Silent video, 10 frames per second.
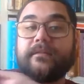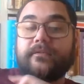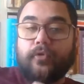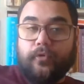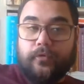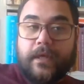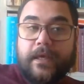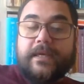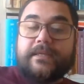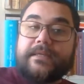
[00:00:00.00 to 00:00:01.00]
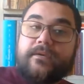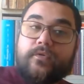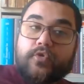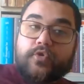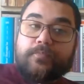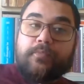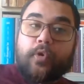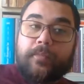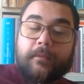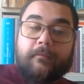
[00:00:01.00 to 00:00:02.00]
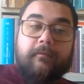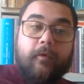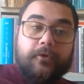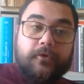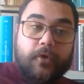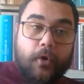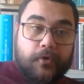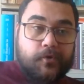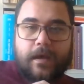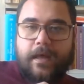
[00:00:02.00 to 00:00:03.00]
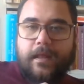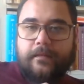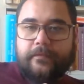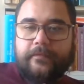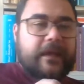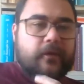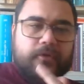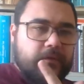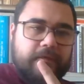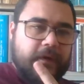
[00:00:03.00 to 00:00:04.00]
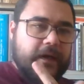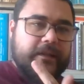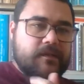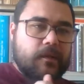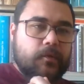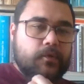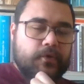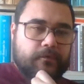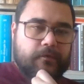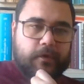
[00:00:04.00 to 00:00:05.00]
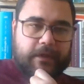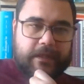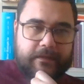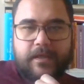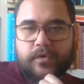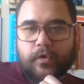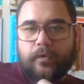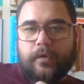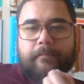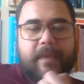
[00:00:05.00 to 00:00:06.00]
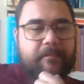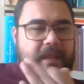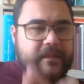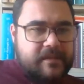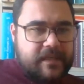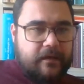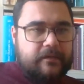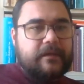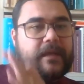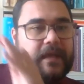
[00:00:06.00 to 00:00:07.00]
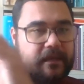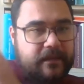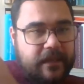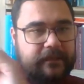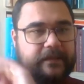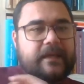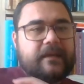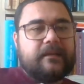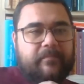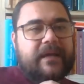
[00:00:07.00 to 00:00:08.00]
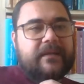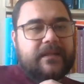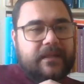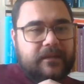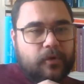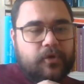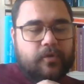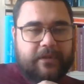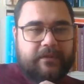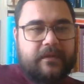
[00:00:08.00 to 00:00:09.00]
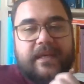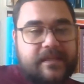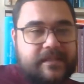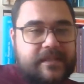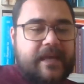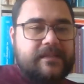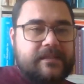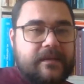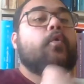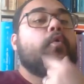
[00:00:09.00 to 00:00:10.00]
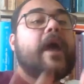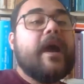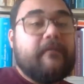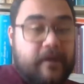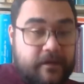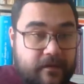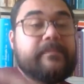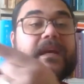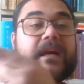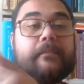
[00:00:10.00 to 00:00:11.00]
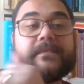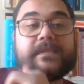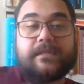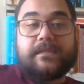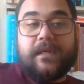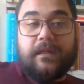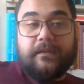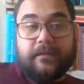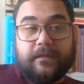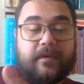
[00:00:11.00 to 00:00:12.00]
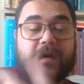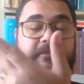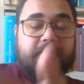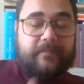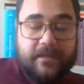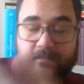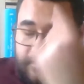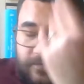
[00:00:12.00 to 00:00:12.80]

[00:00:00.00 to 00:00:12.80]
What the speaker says: the throne is a huge problem for the Turks, and they couldn't find a solution for that. So Mehmed II, in that legal binding document, he says, whoever becomes sultan after me,